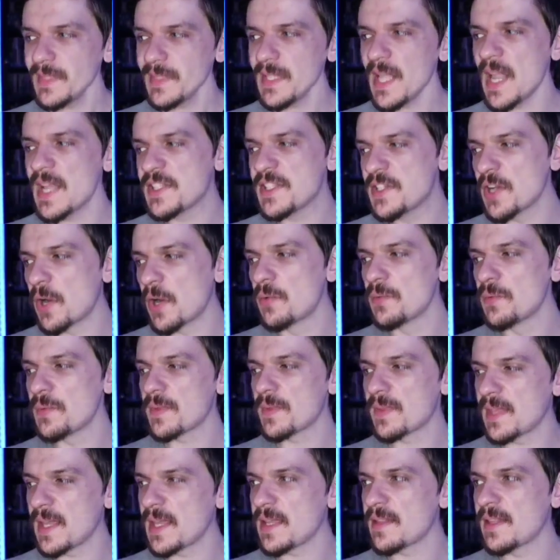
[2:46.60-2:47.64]
I don't
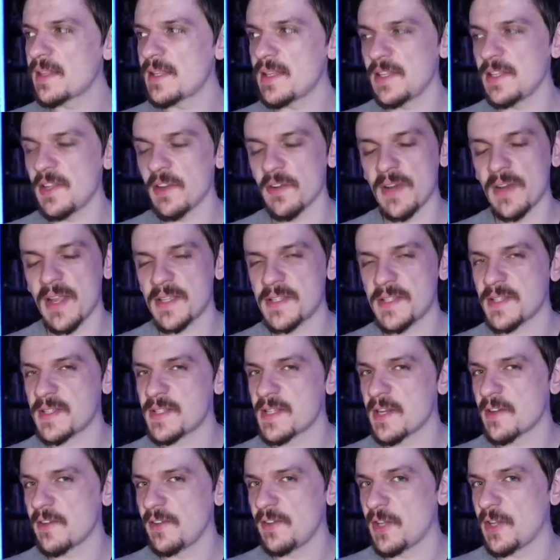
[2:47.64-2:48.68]
think that you're
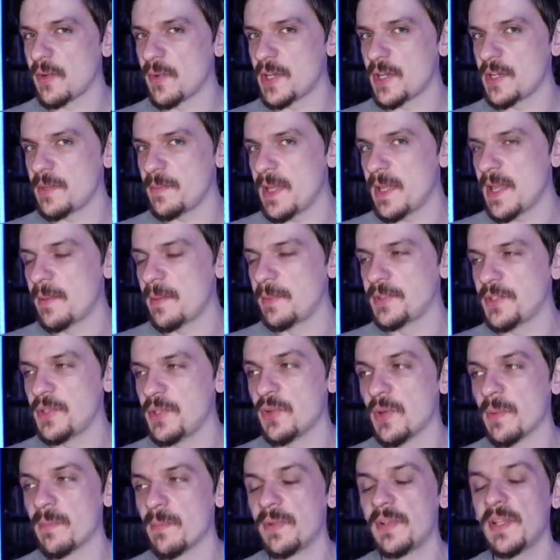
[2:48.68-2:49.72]
necessarily going to be able to
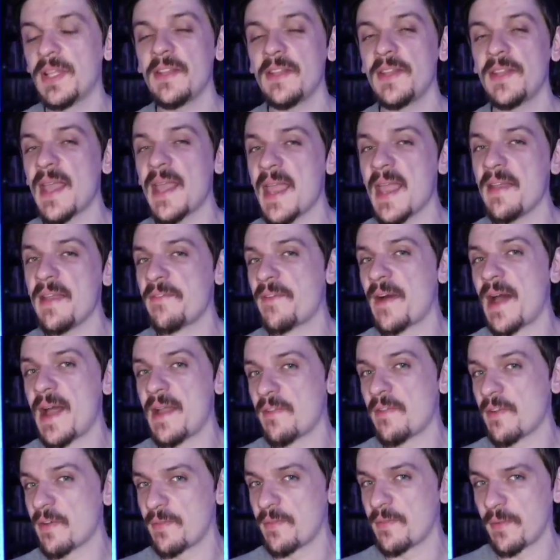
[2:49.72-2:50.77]
completely
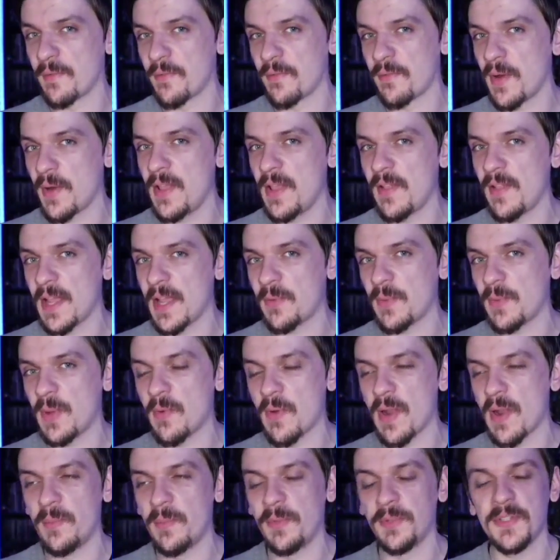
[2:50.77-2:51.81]
A5 her for free like we
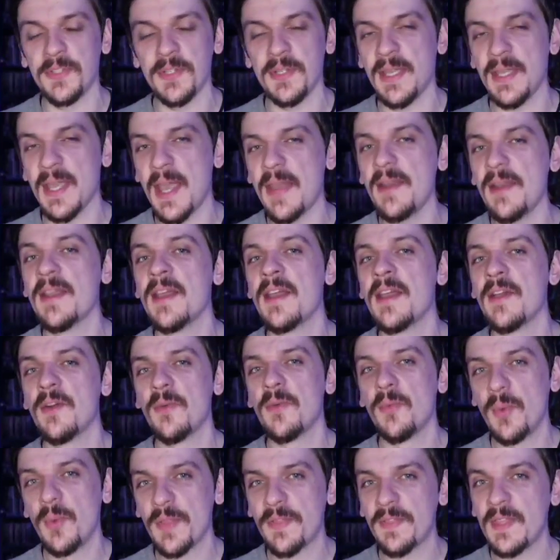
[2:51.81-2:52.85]
were able to get
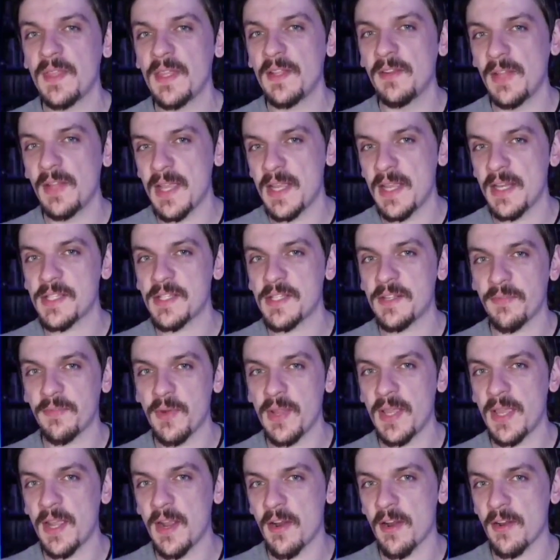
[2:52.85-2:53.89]
with the latest
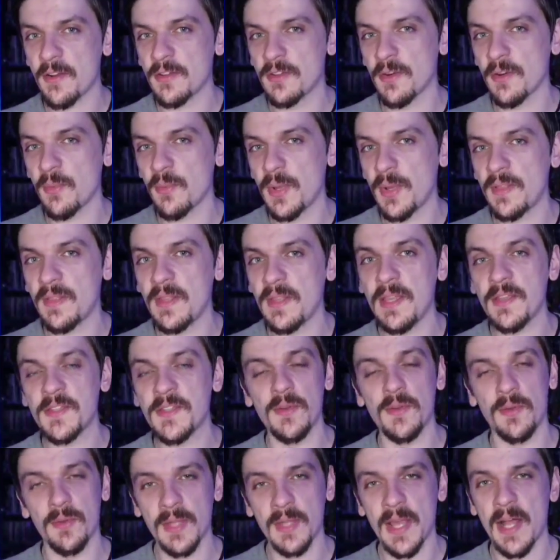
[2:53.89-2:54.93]
free character with the
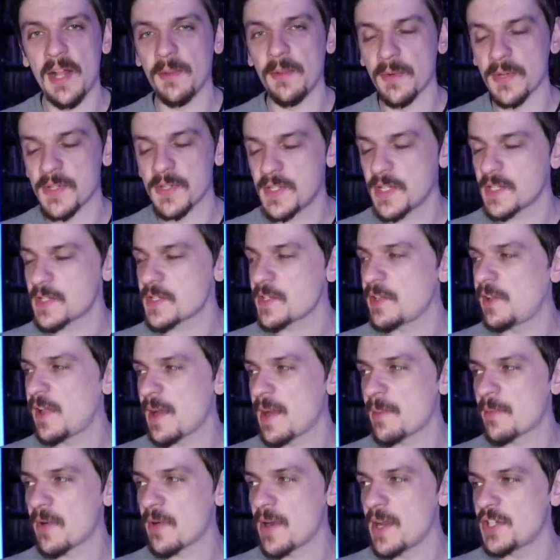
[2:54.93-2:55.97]
Soulcalibur 6
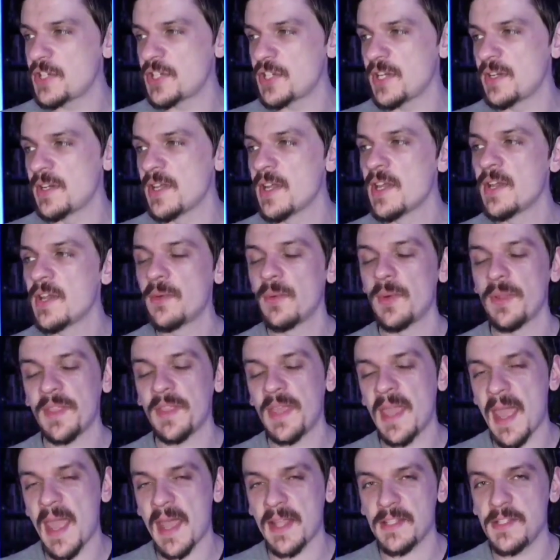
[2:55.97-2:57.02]
collaboration
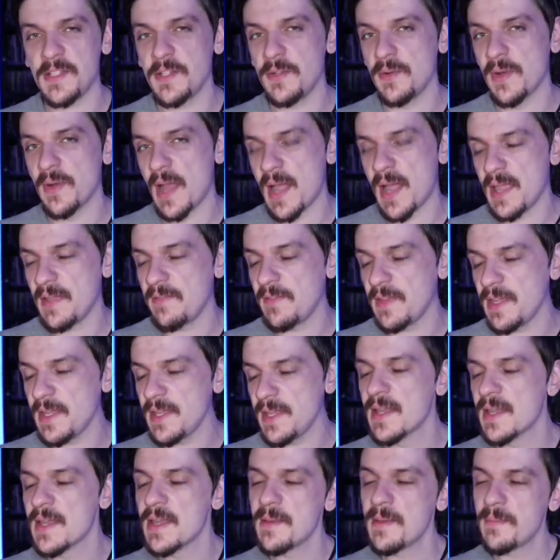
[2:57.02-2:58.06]
with Catsuit
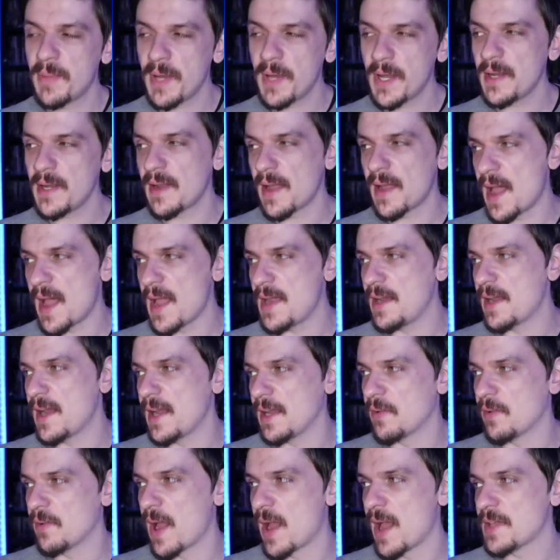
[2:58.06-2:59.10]
Ivy, but I
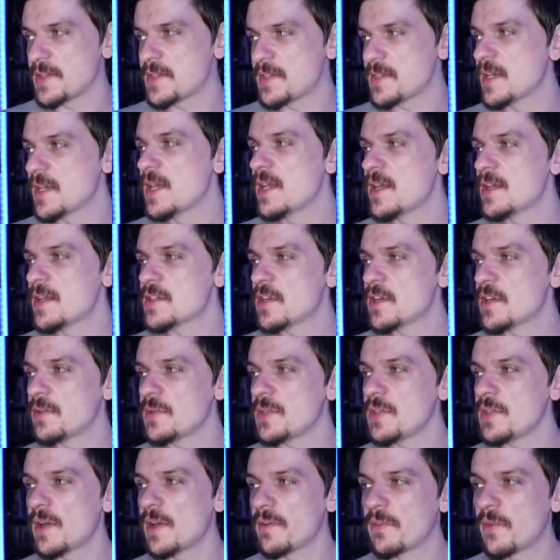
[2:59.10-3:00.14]
digress.
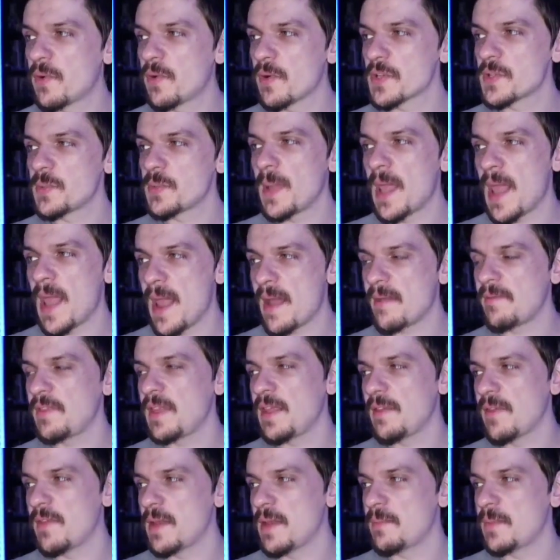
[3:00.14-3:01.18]
So of course we have
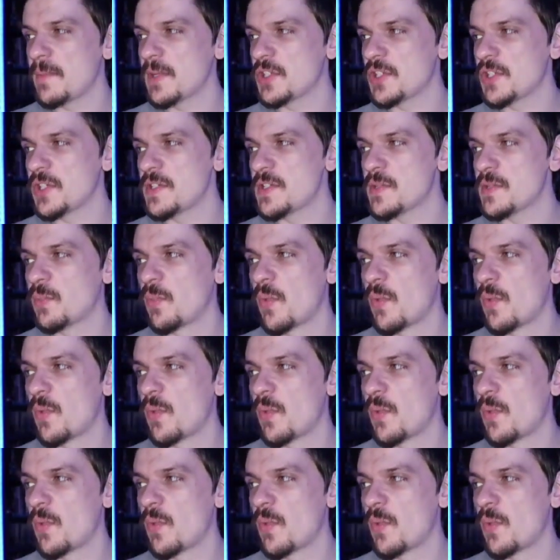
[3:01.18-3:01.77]
the event missions.